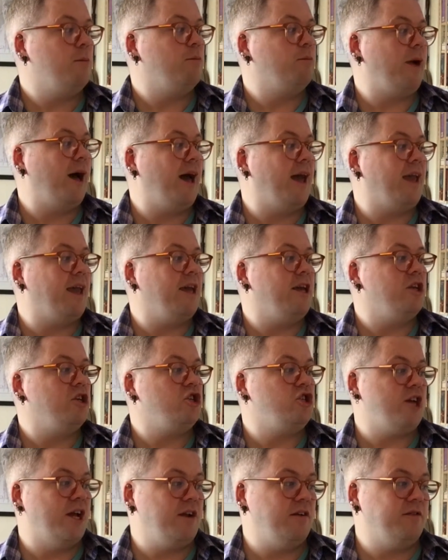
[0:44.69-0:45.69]
by
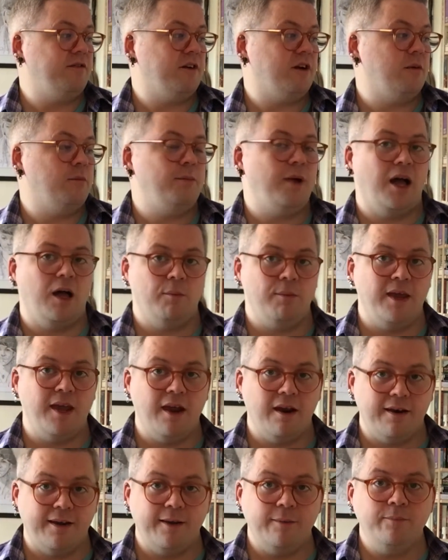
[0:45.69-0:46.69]
Jennifer
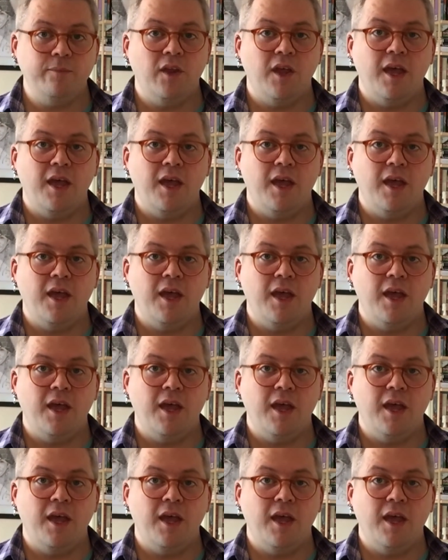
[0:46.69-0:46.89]
Palmieri.